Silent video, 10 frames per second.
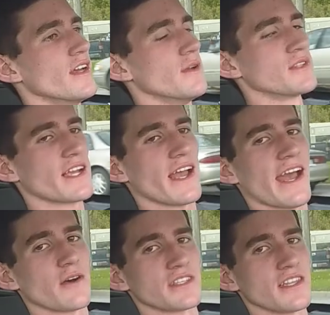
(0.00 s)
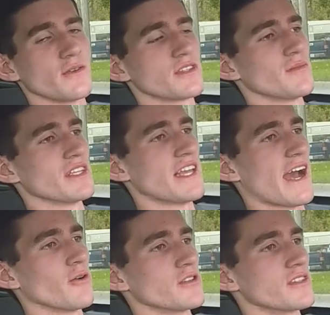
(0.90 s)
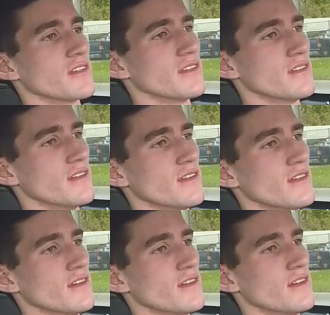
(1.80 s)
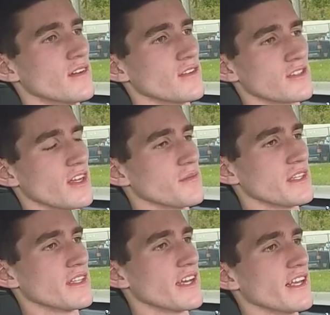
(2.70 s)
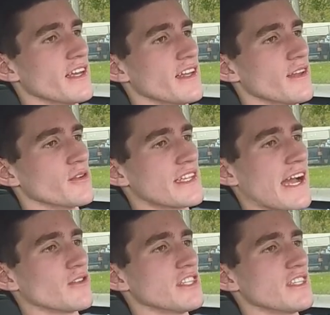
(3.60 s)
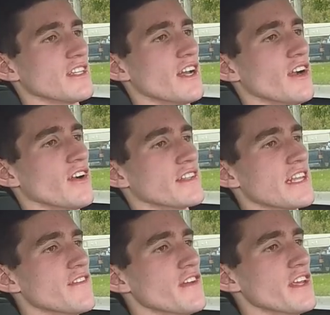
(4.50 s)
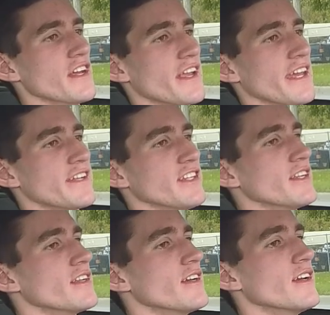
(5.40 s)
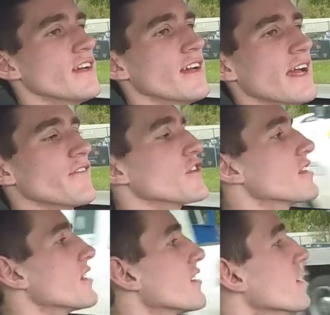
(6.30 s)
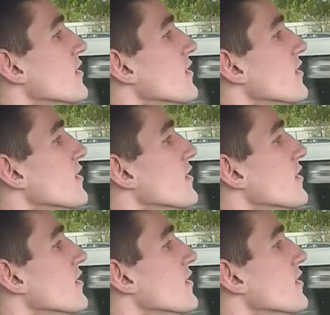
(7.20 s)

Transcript: It was like a house. I think it was somebody's house or something. Like there was couches in there, a TV, a kitchen, everything.